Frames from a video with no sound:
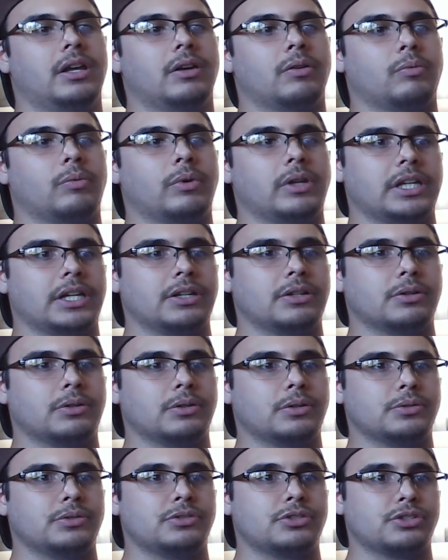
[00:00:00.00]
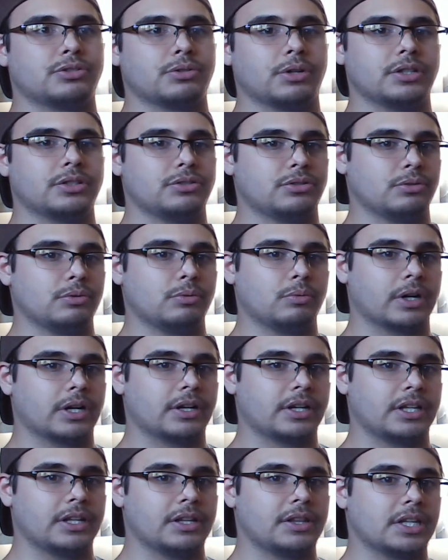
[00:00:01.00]
will it go straight to where
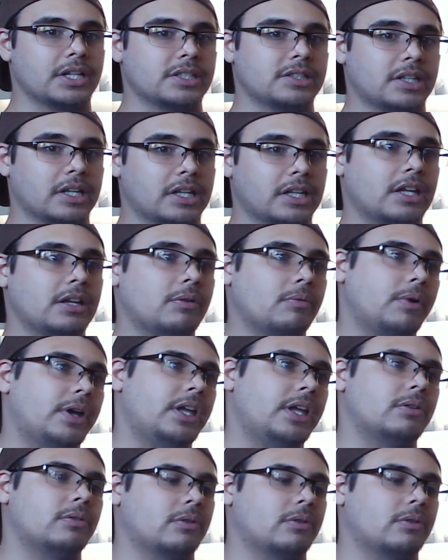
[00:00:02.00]
he thinks the king went,